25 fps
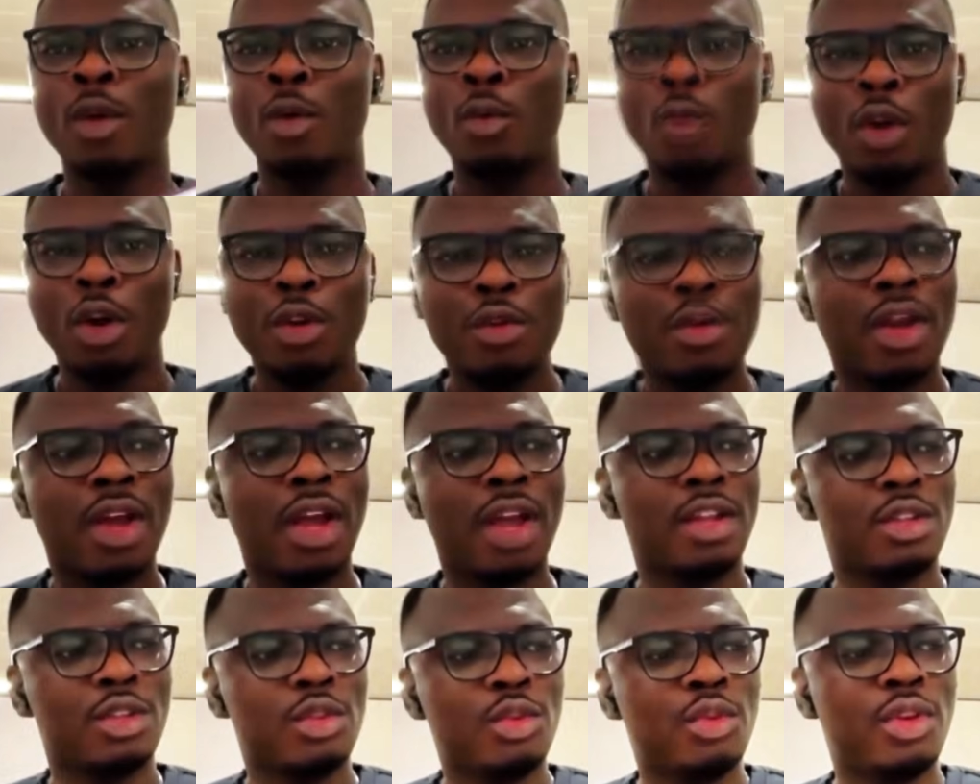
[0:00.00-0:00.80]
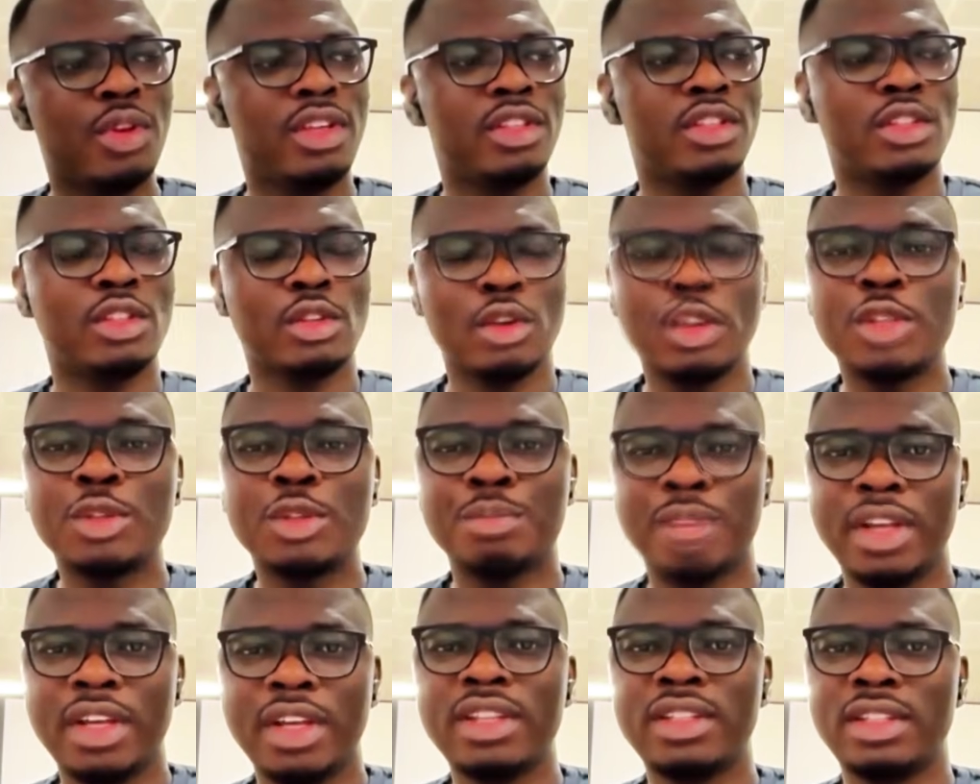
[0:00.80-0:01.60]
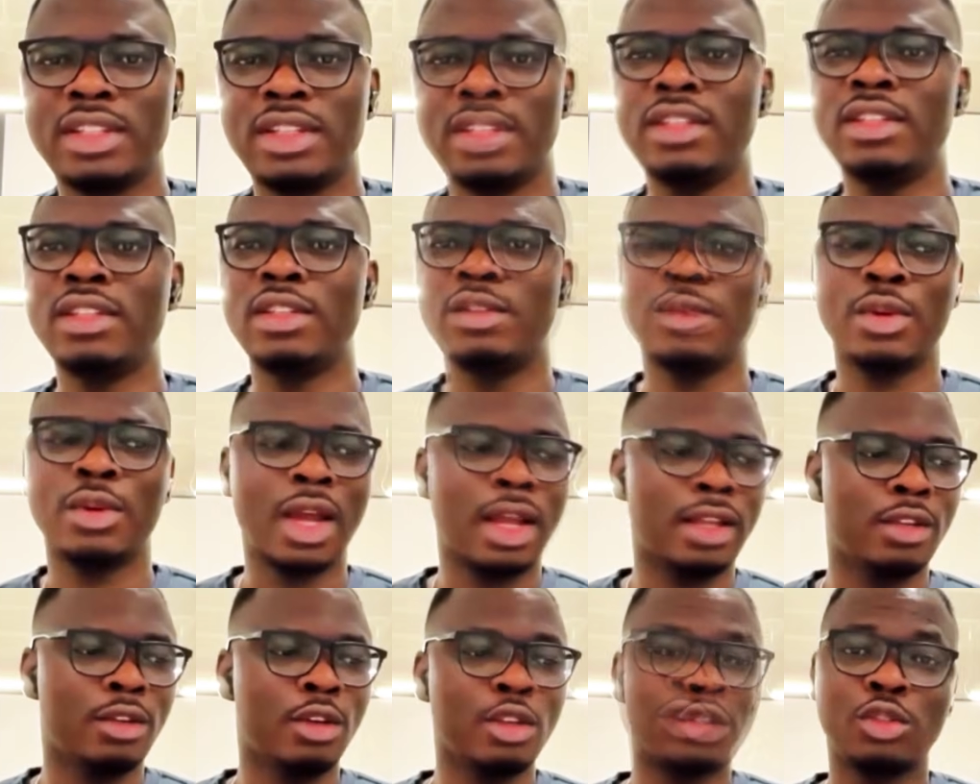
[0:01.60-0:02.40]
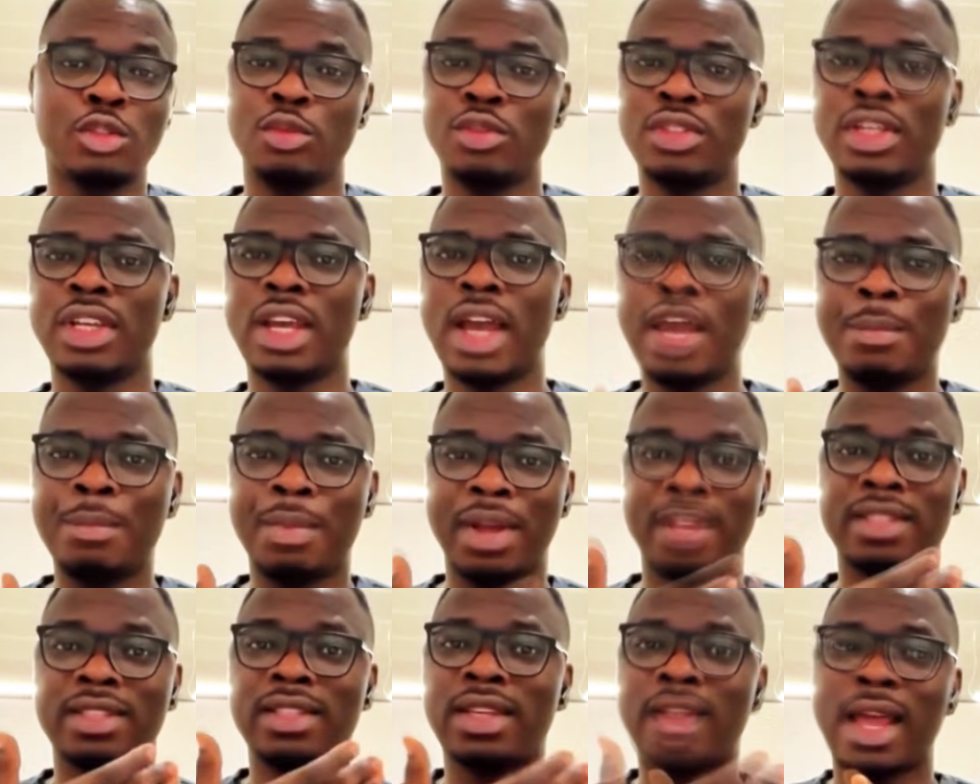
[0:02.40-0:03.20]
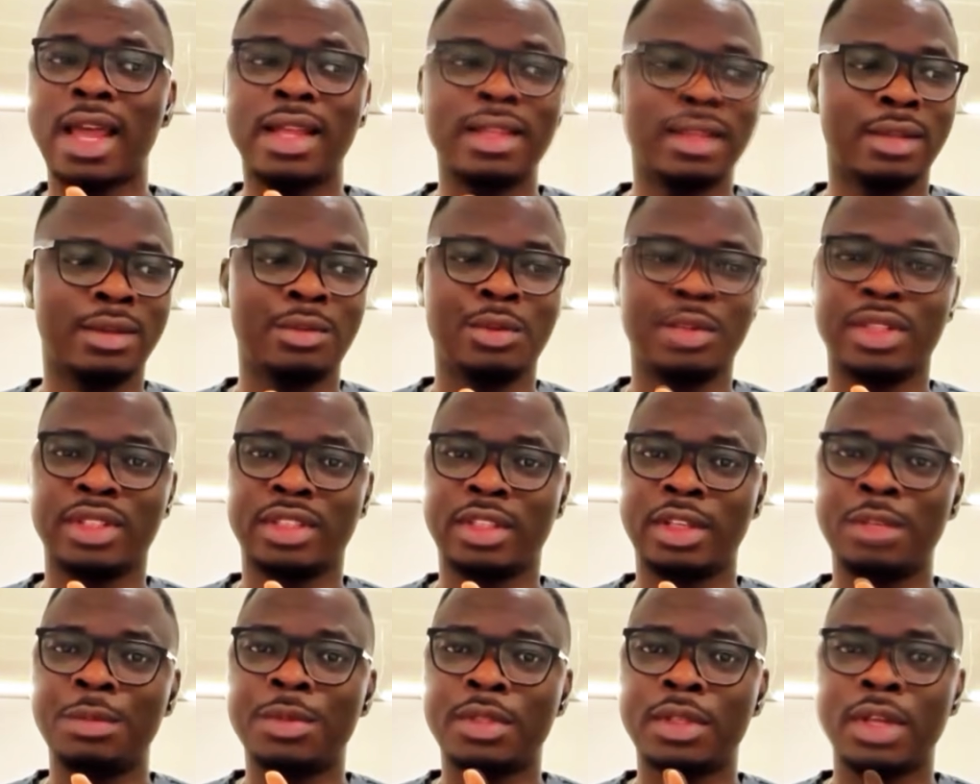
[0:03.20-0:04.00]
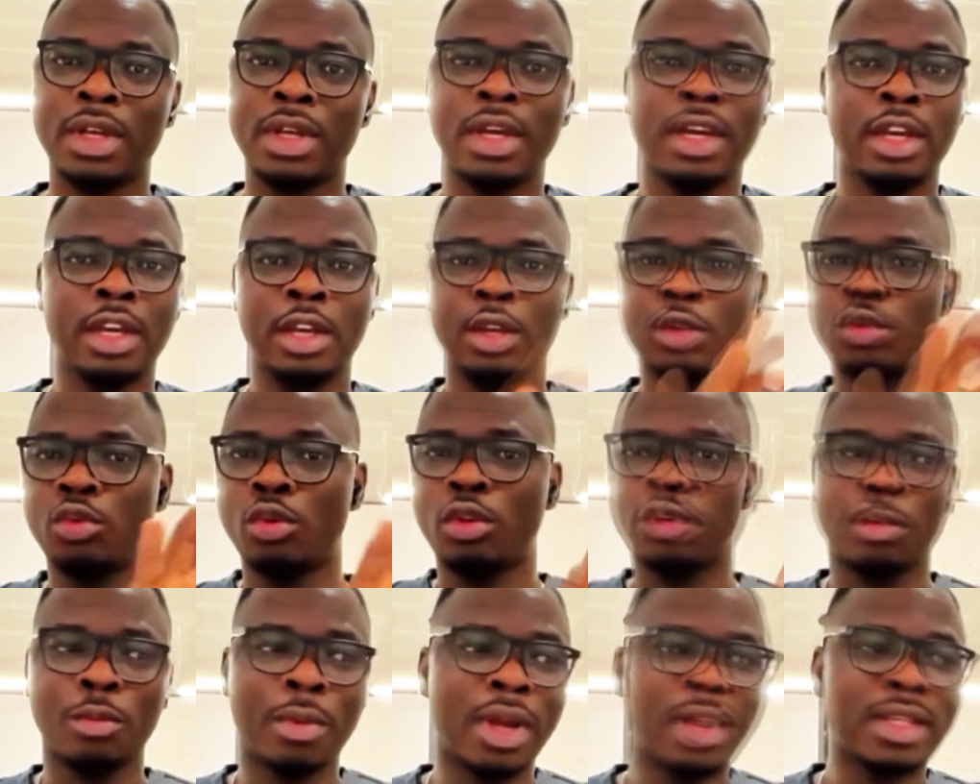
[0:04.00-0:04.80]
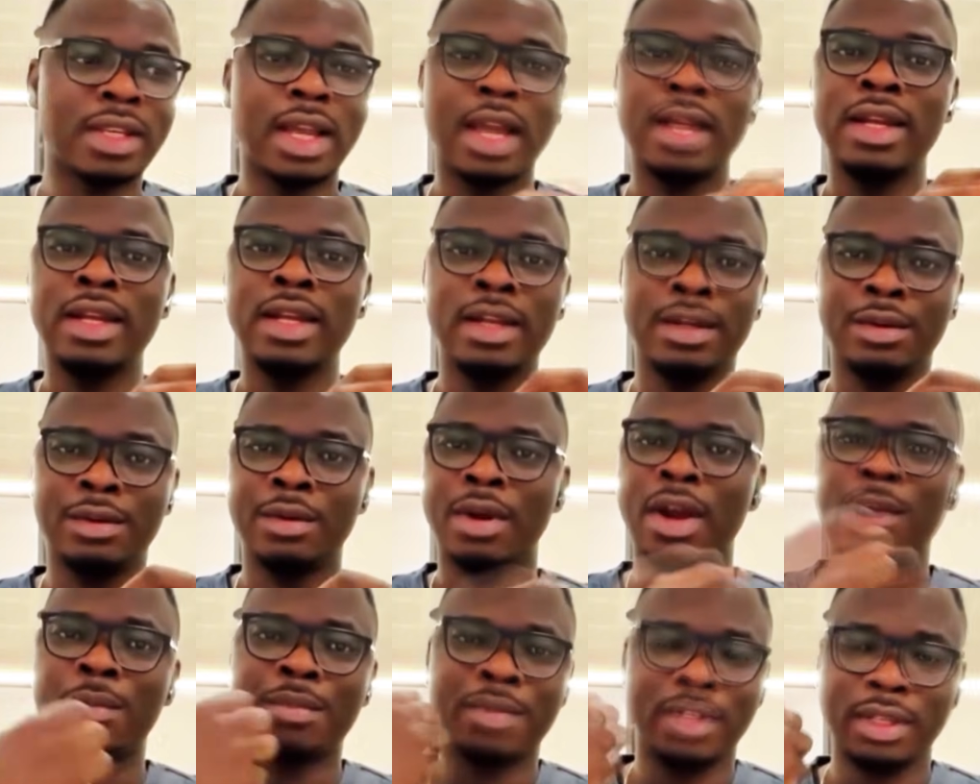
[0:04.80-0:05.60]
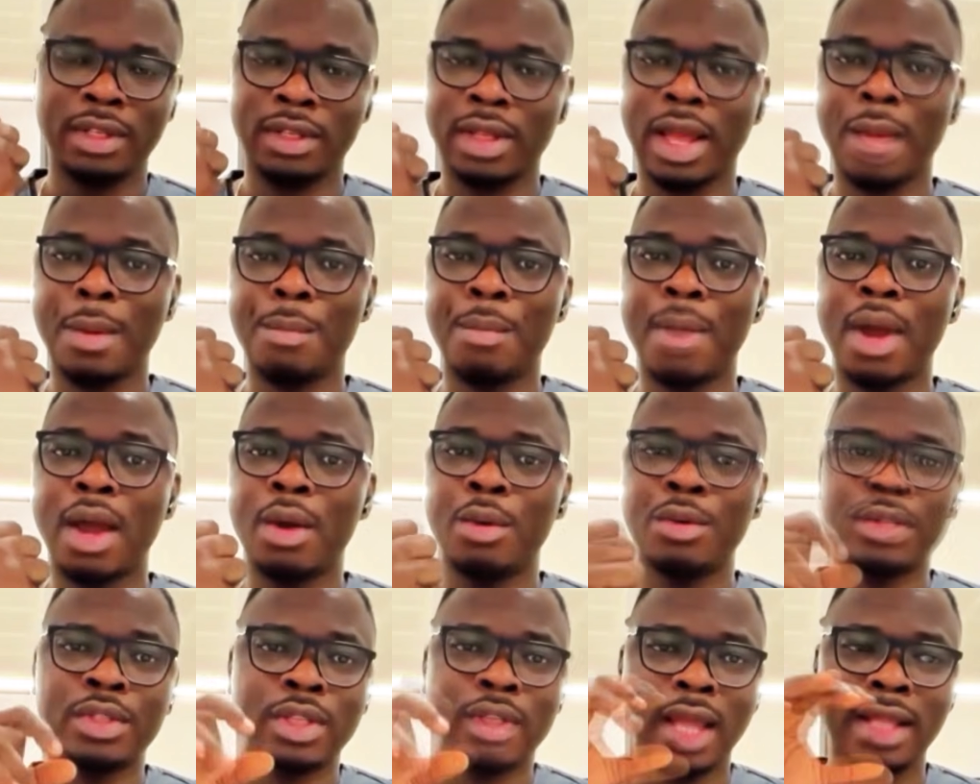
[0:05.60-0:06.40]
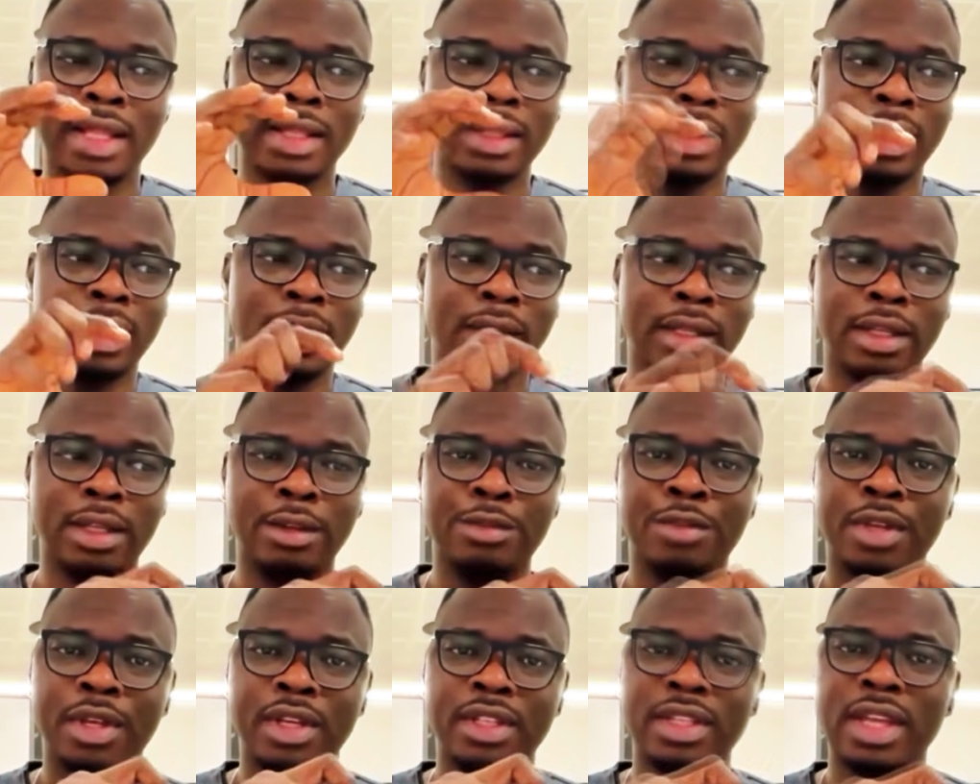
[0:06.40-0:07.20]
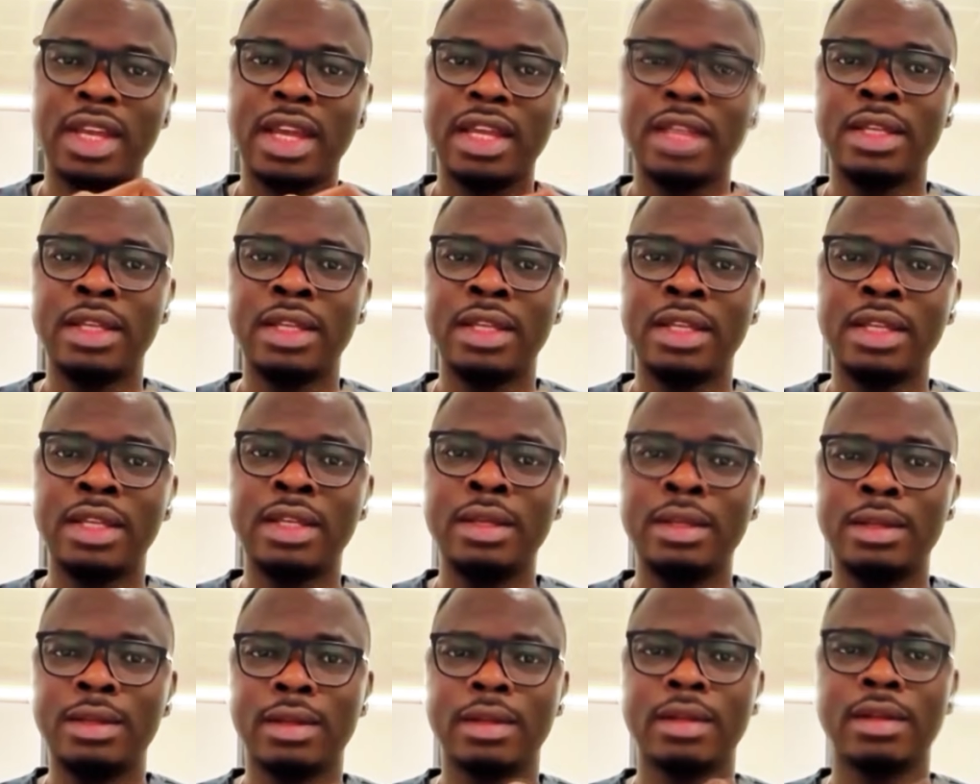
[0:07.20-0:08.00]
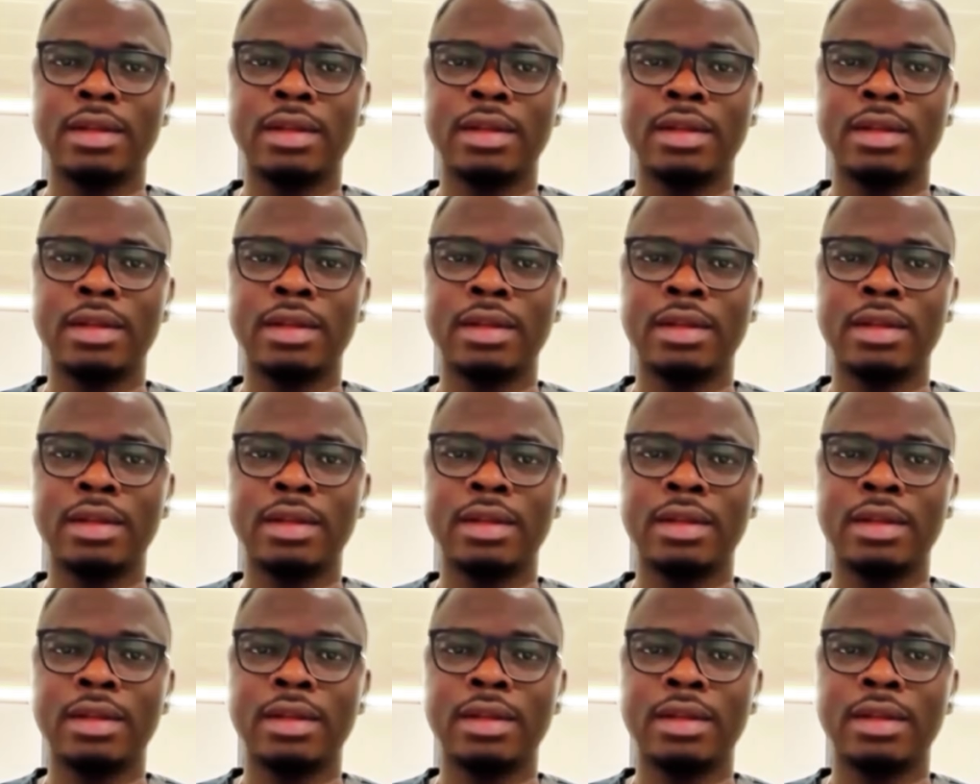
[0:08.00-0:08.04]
What you can do in such places, you can just use the app and scan the receipts. It will automatically grab the amount, and then if there's any